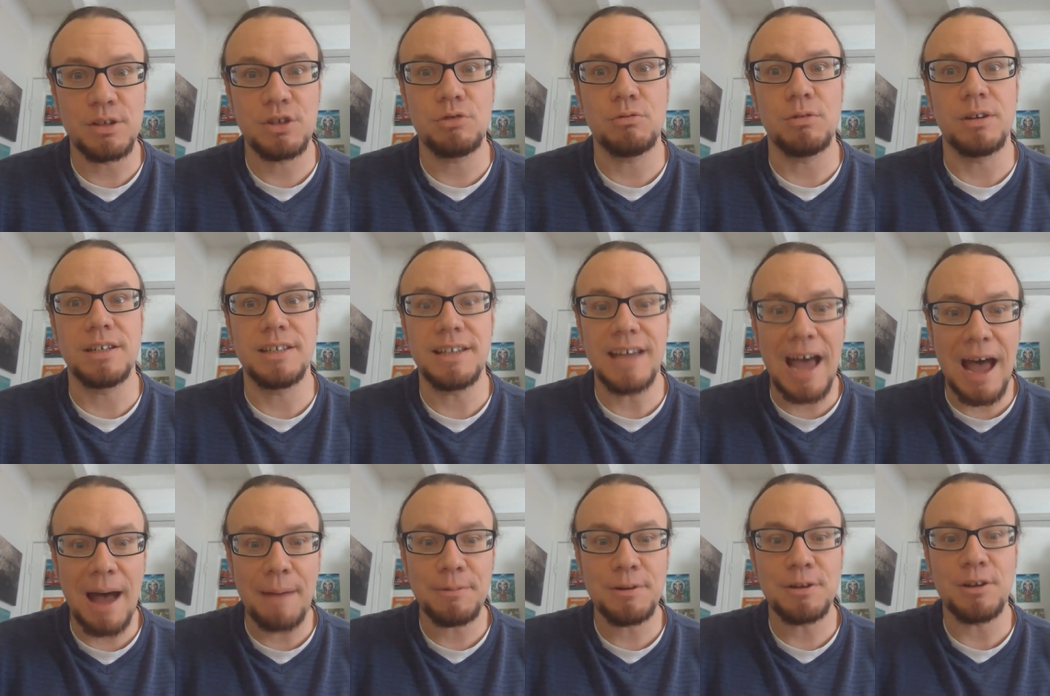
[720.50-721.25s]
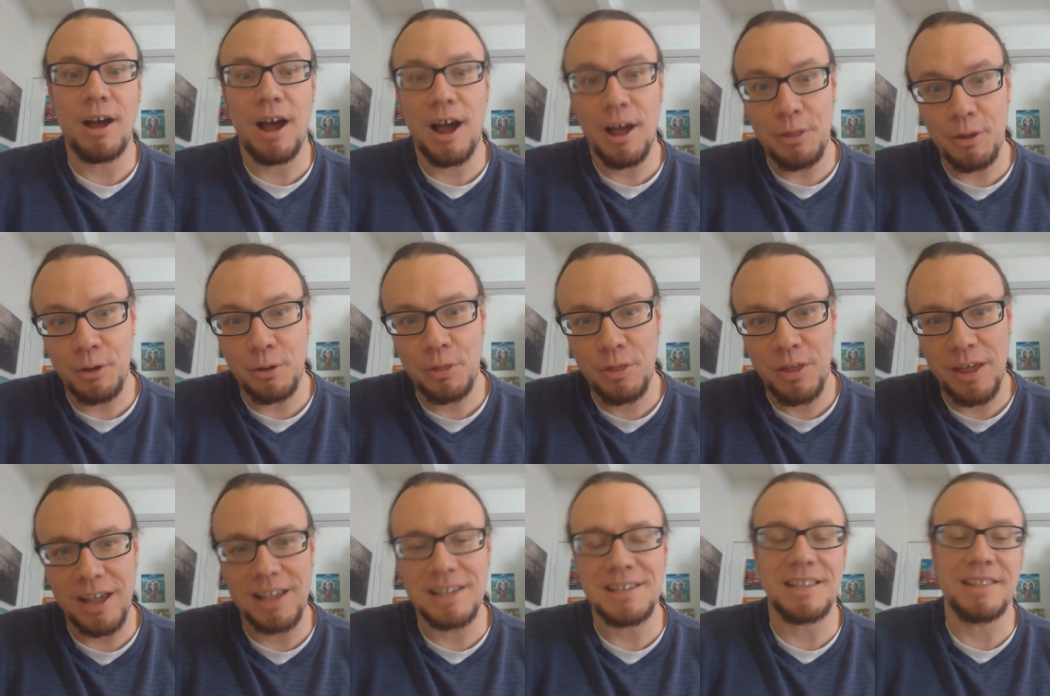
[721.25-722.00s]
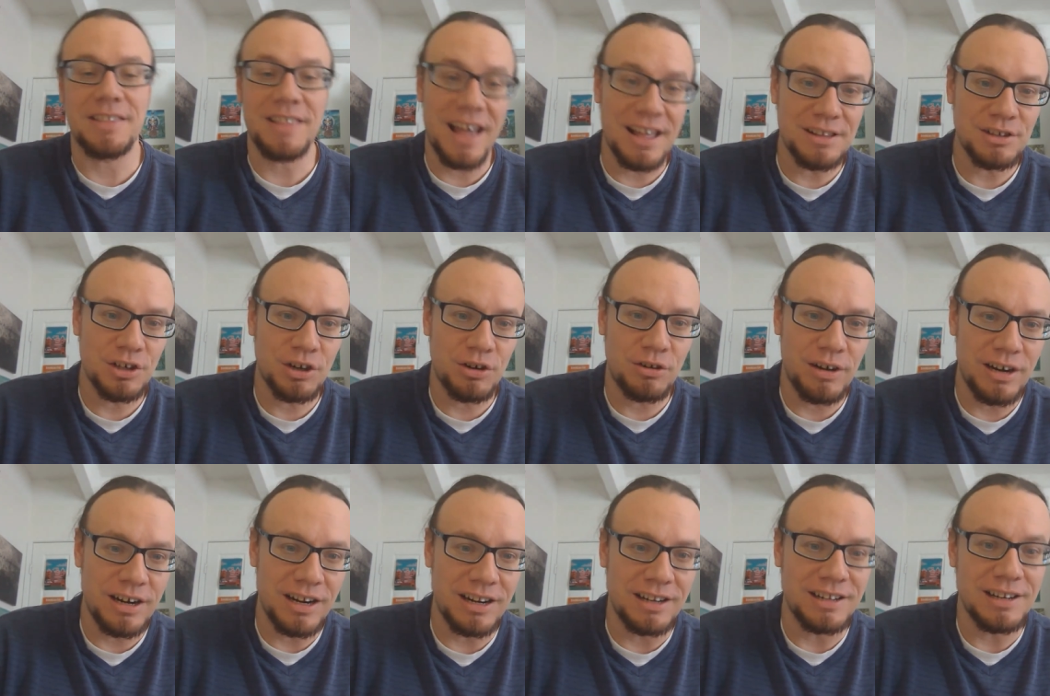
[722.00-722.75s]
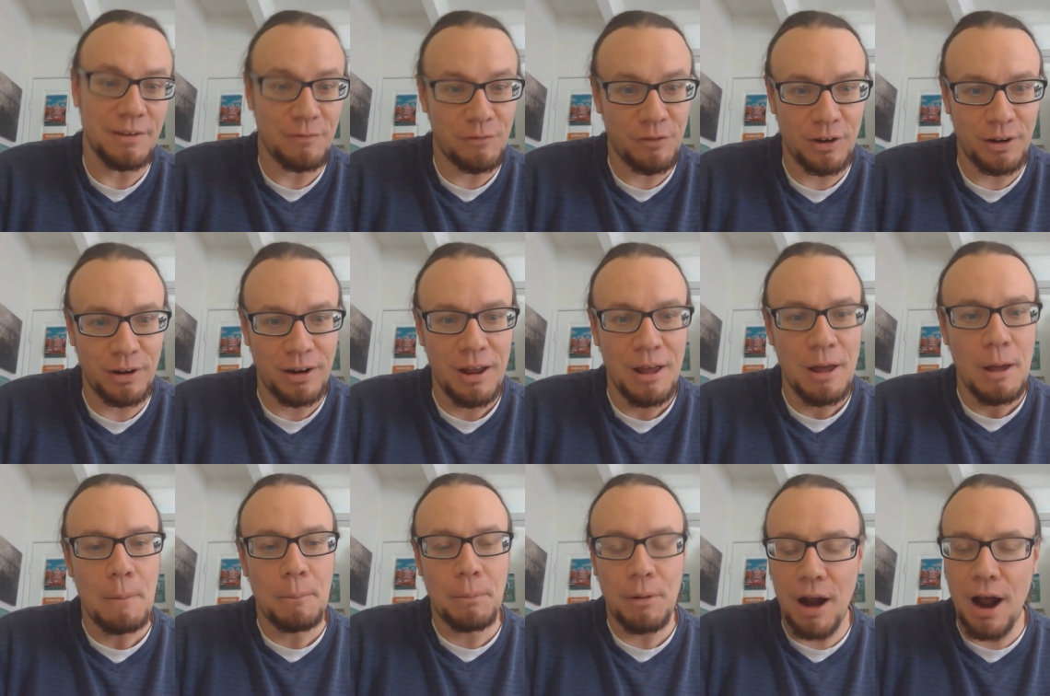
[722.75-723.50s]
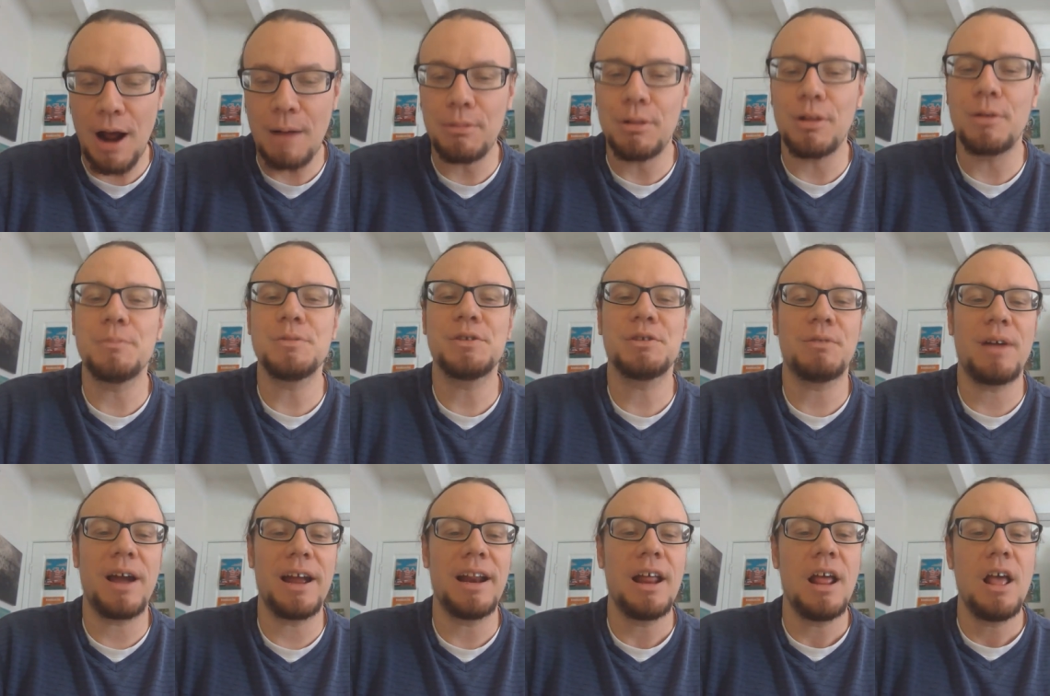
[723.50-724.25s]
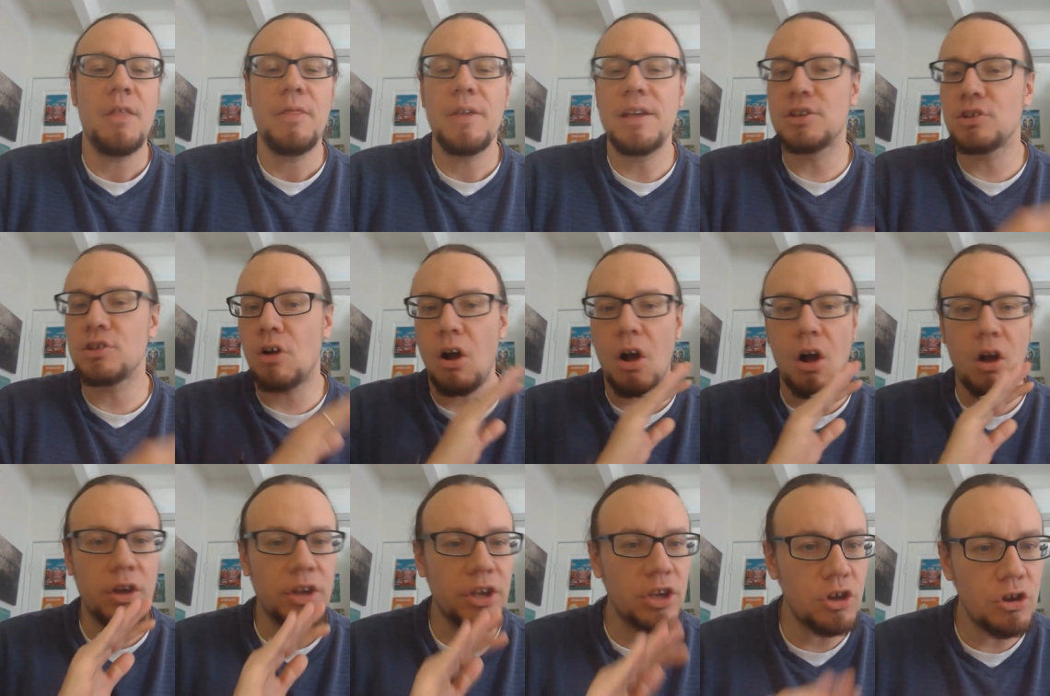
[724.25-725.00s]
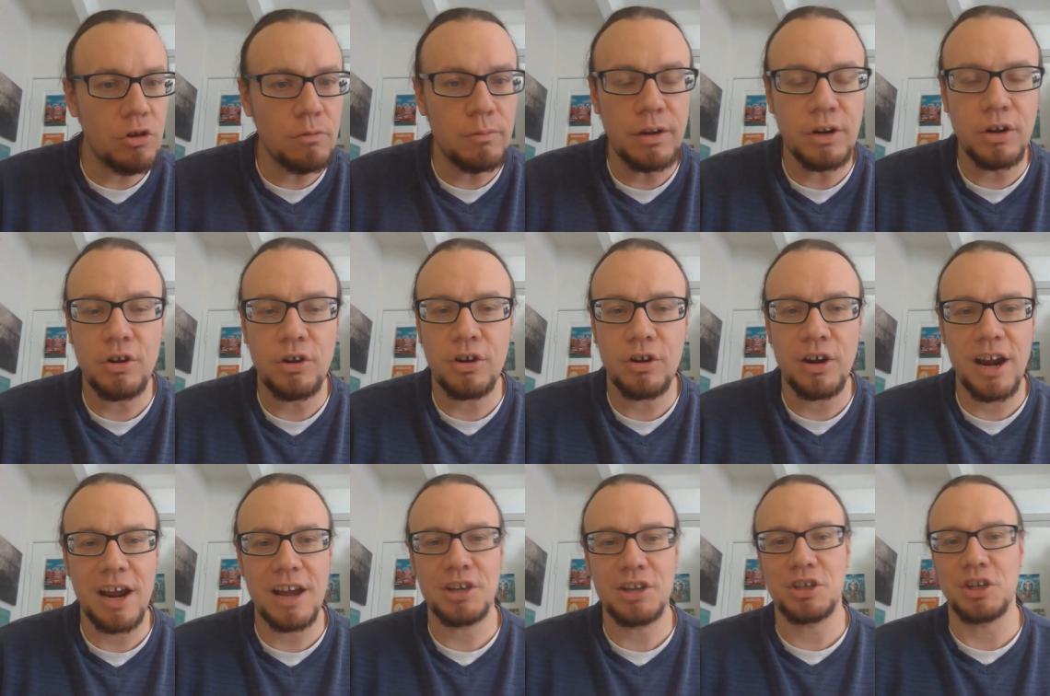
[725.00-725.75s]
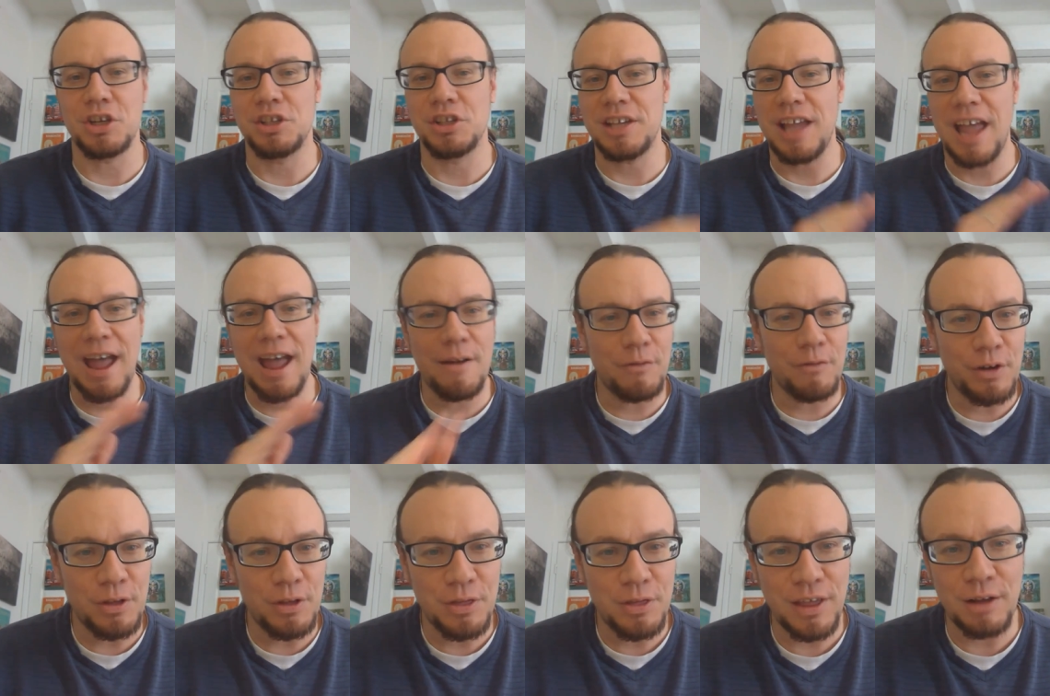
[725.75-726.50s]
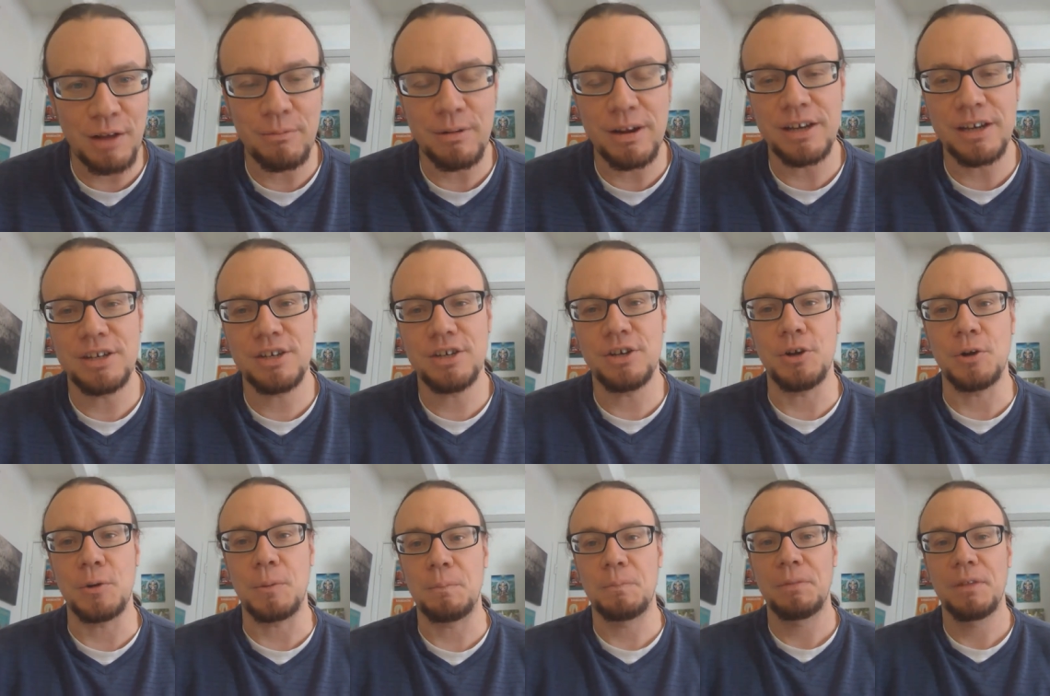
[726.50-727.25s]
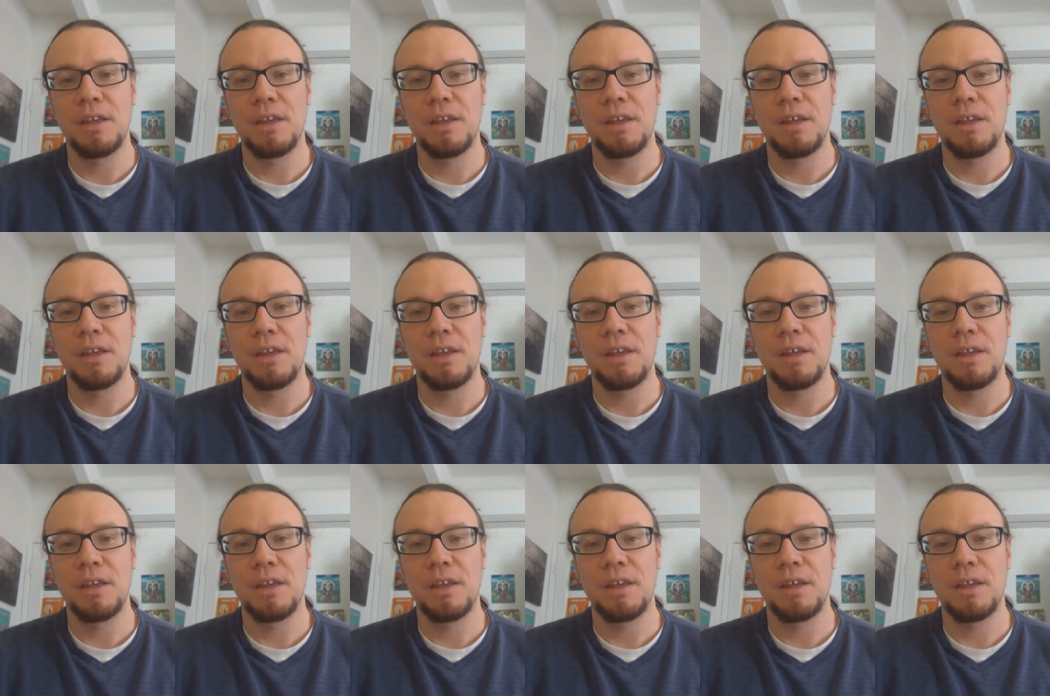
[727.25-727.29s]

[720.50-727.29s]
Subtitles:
to adapt to other things, and that's created different problems, right? These are all human creations, everything we do.